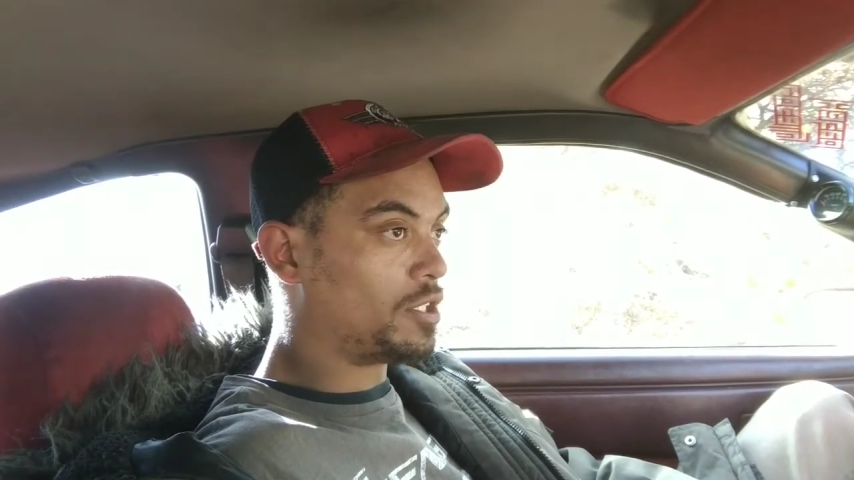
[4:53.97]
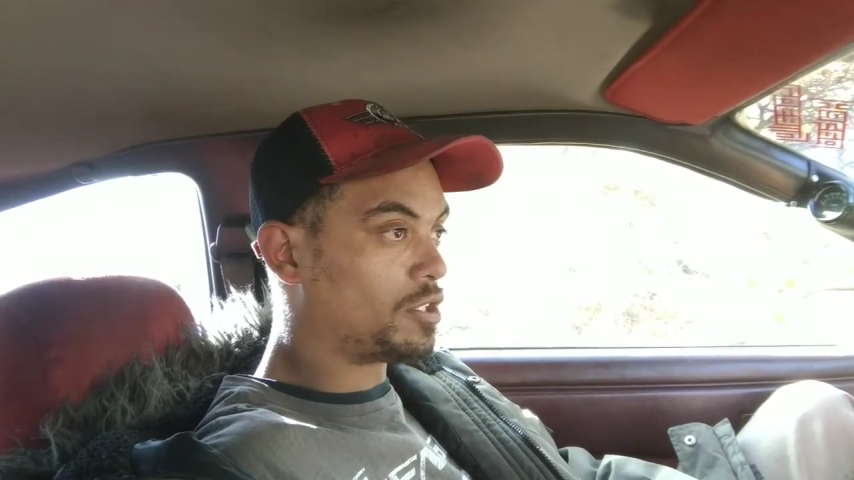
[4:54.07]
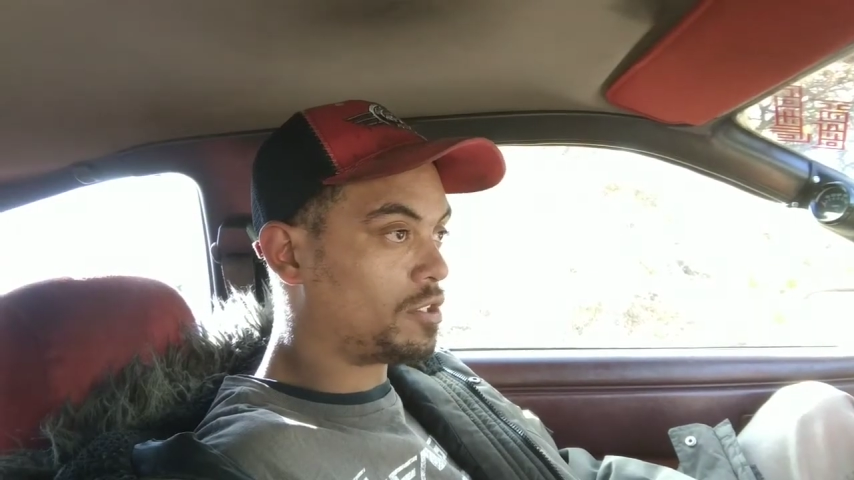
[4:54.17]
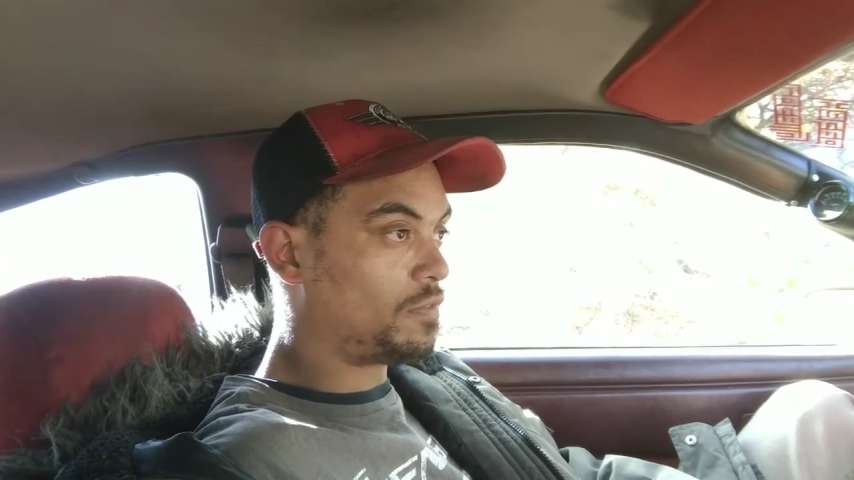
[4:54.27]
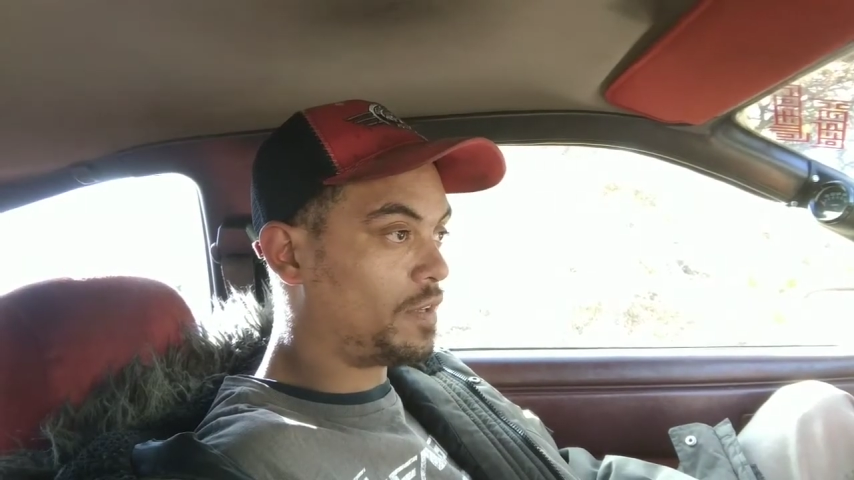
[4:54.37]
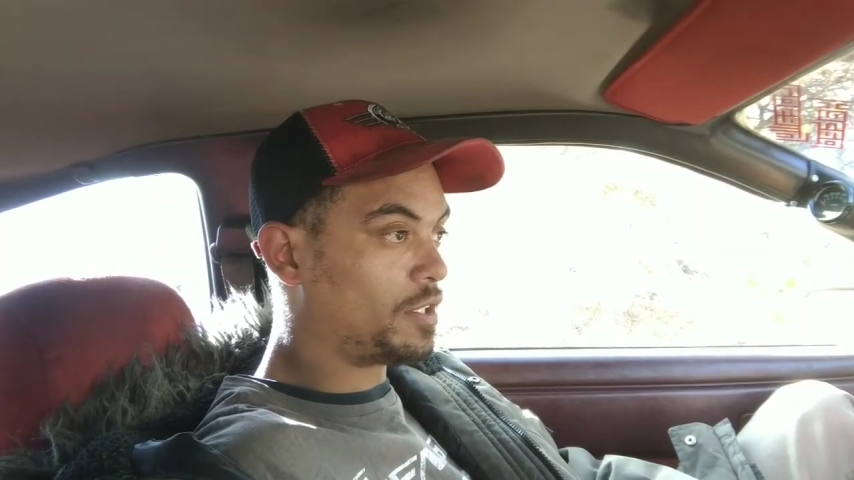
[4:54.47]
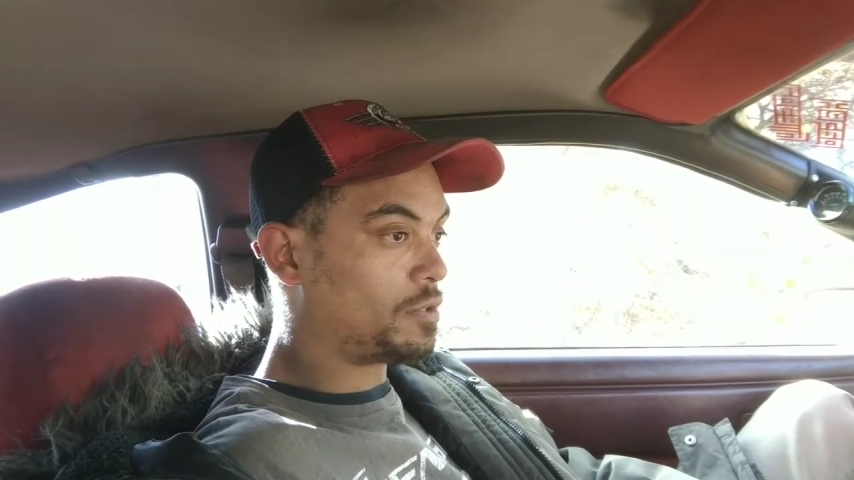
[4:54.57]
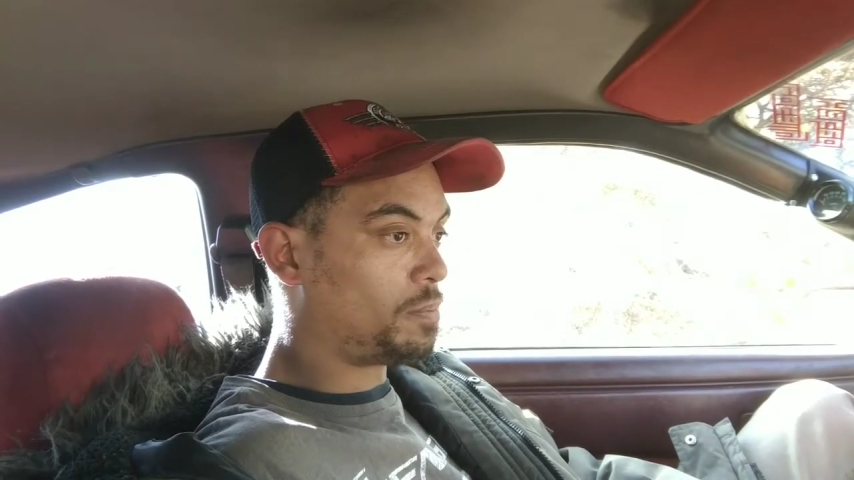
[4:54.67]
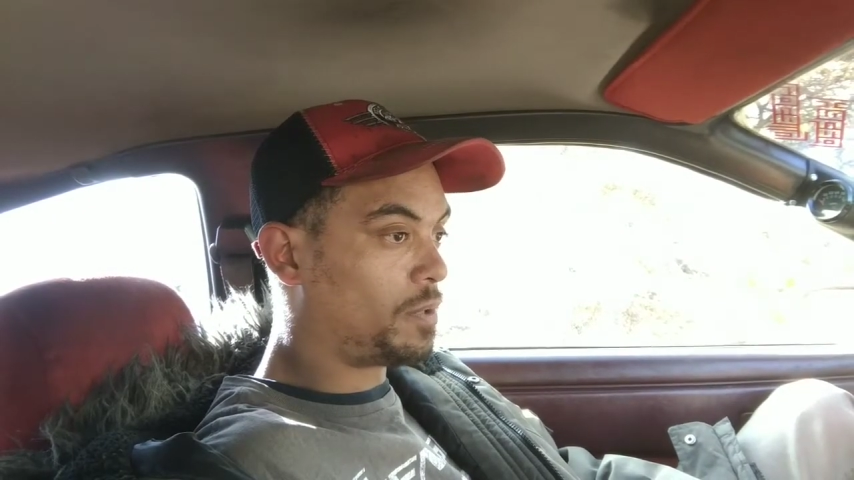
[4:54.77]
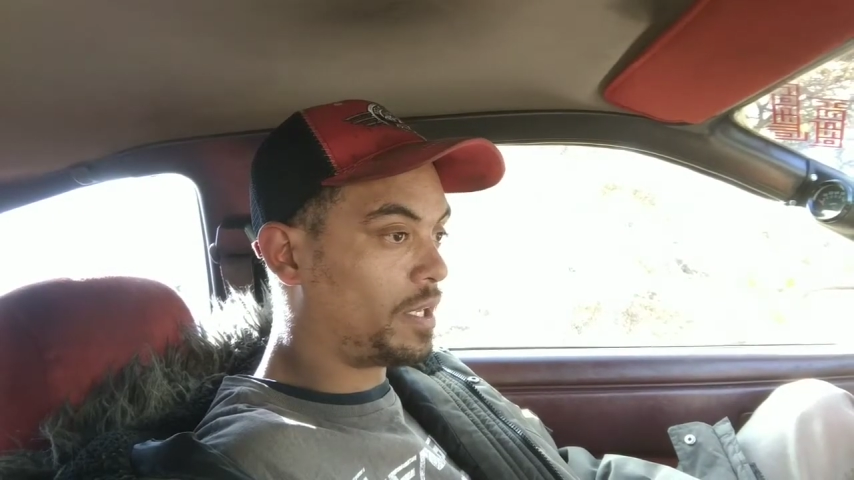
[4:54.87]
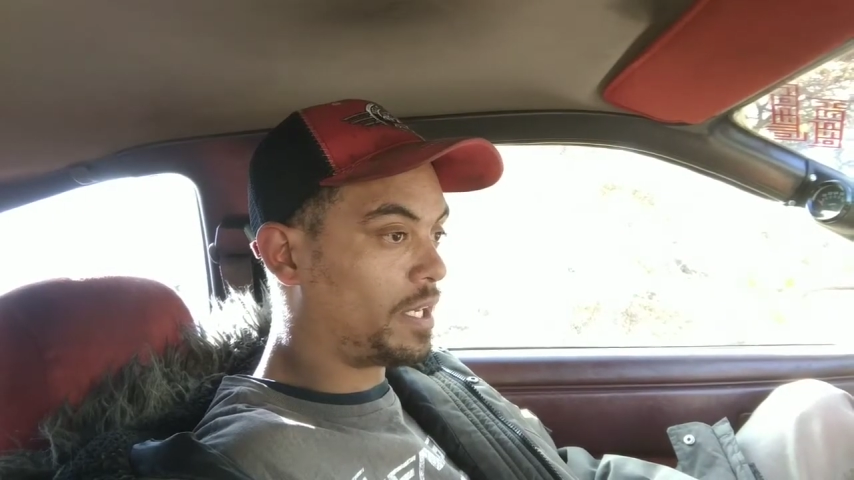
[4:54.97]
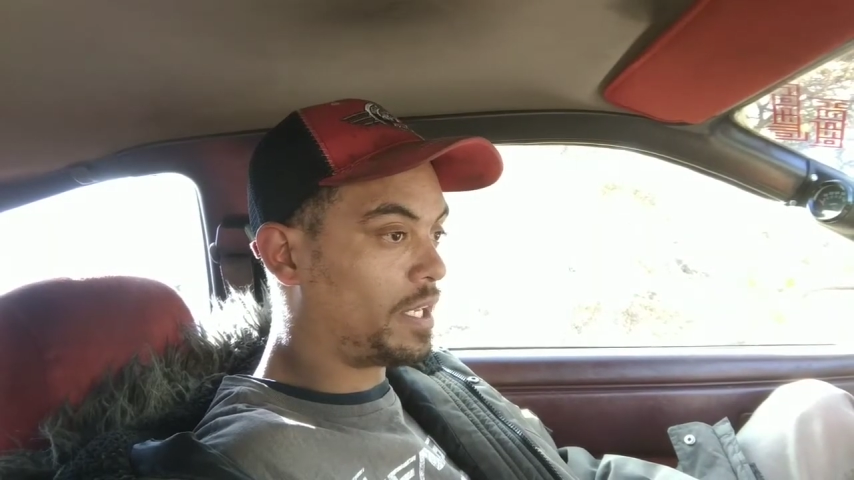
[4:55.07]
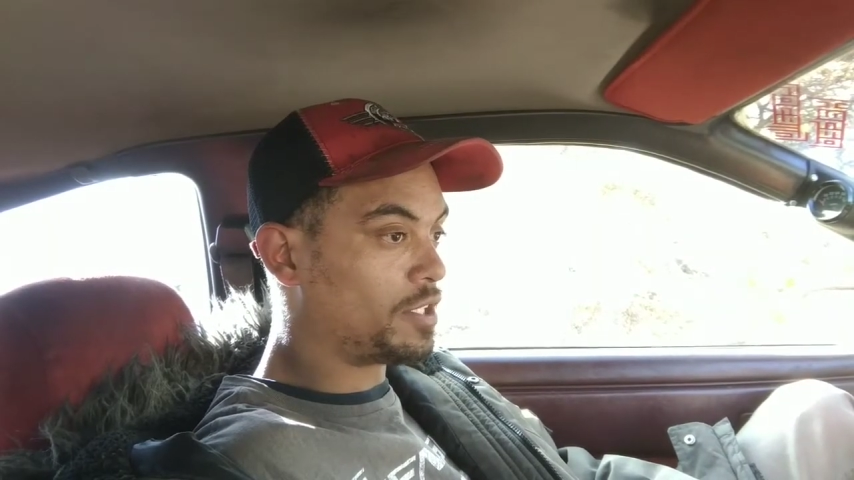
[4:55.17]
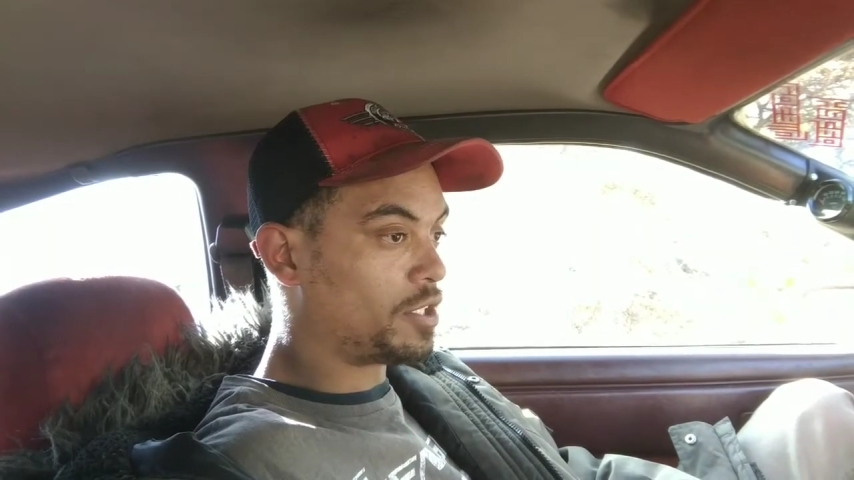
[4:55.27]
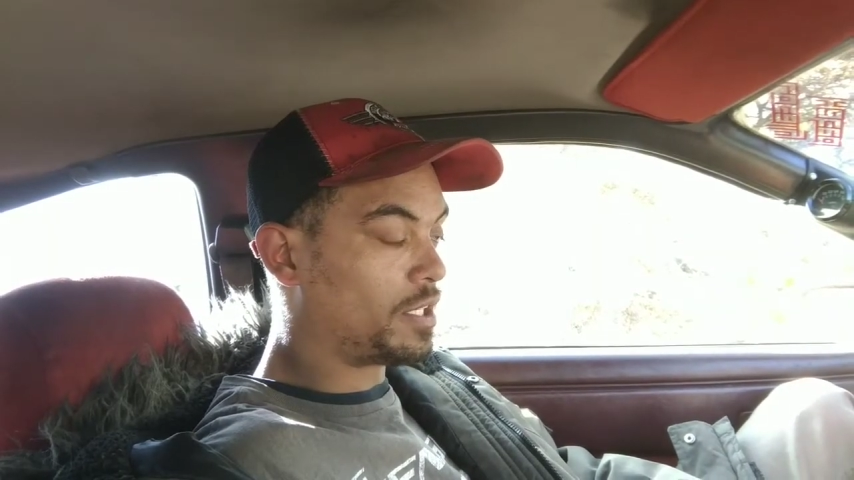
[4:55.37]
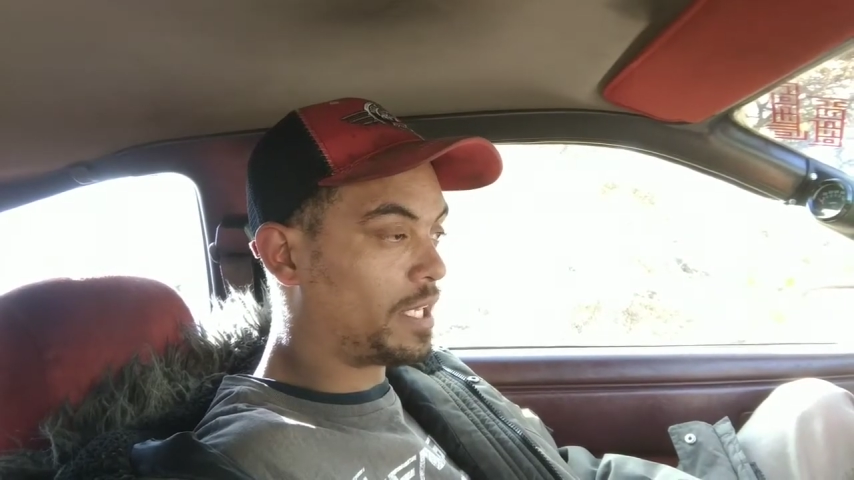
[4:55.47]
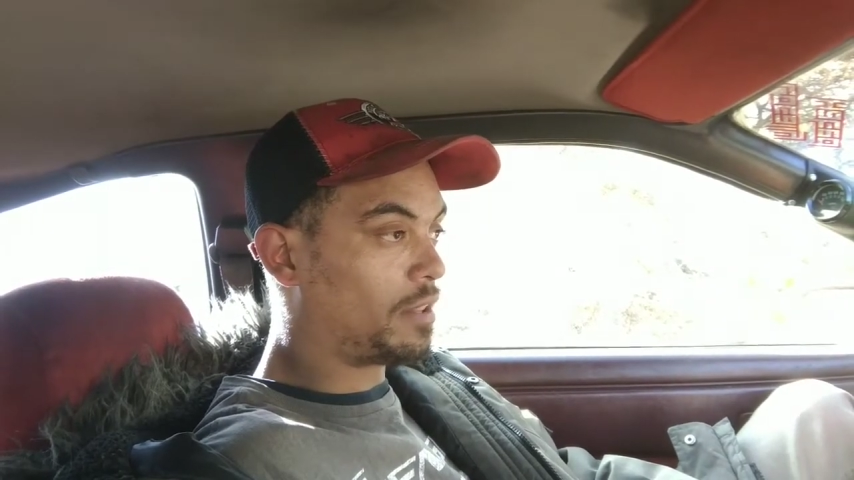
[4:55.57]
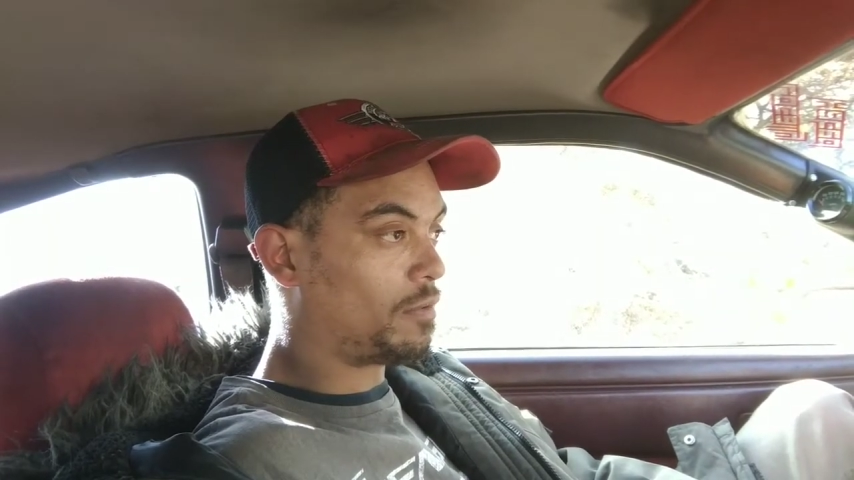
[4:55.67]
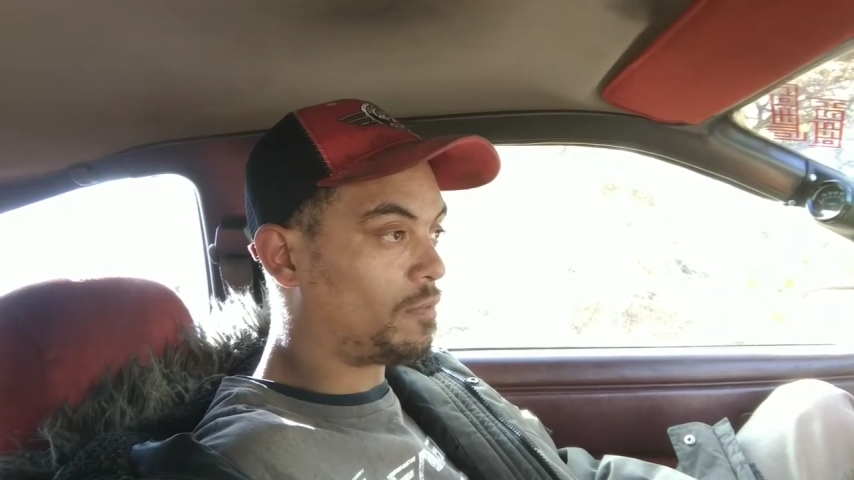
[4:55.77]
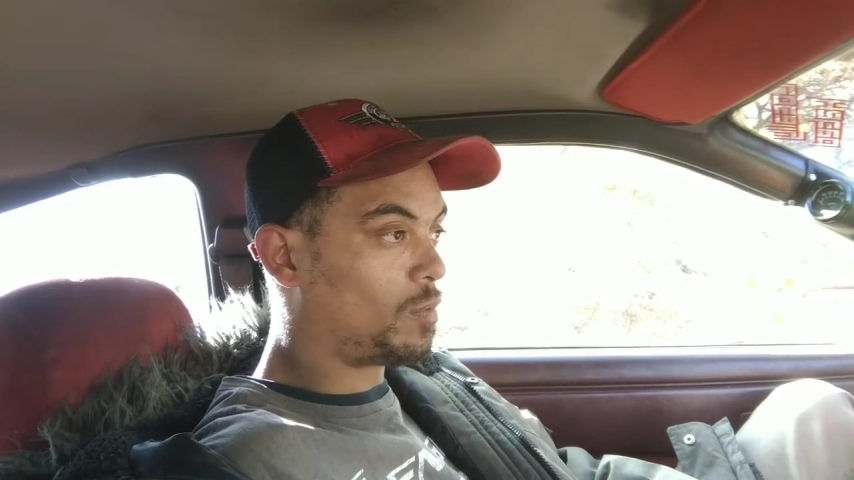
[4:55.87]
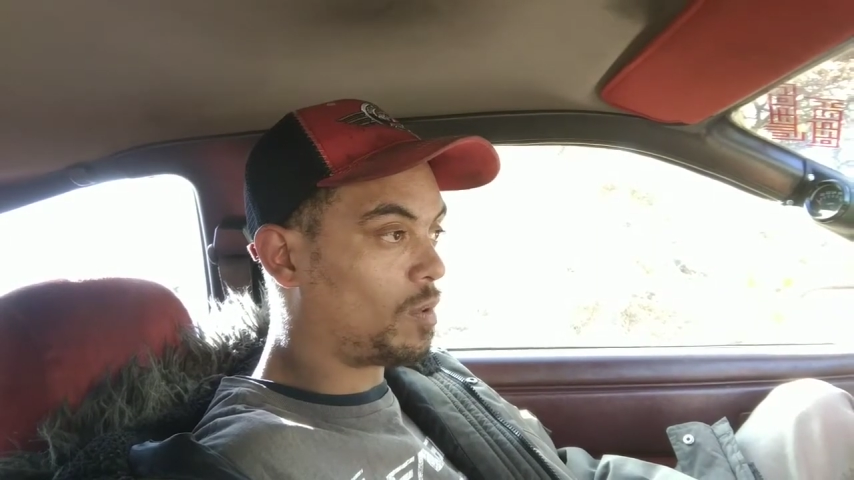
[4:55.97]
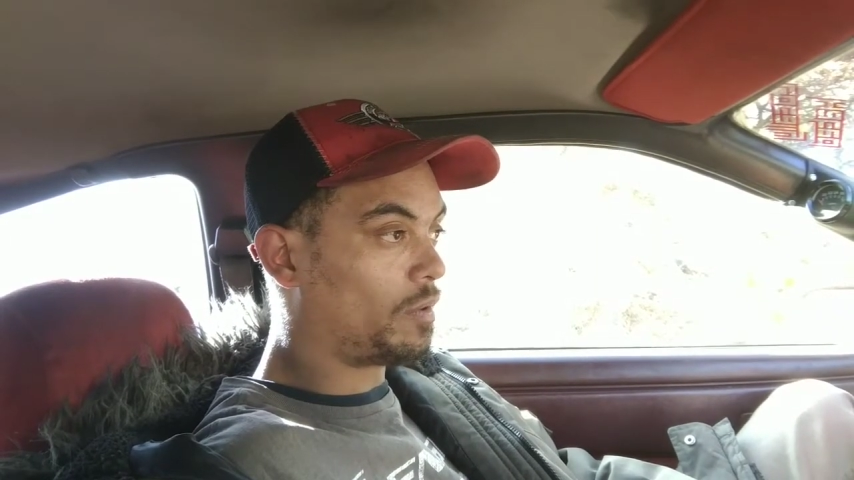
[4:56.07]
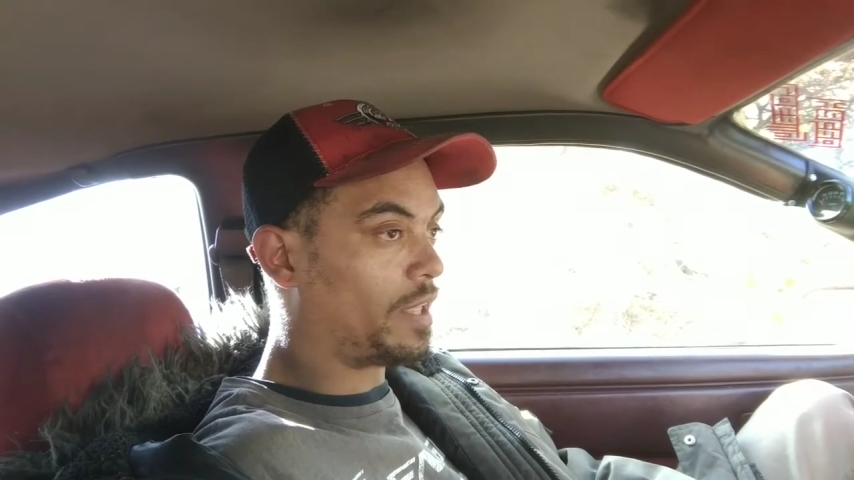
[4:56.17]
just finished putting an engine together for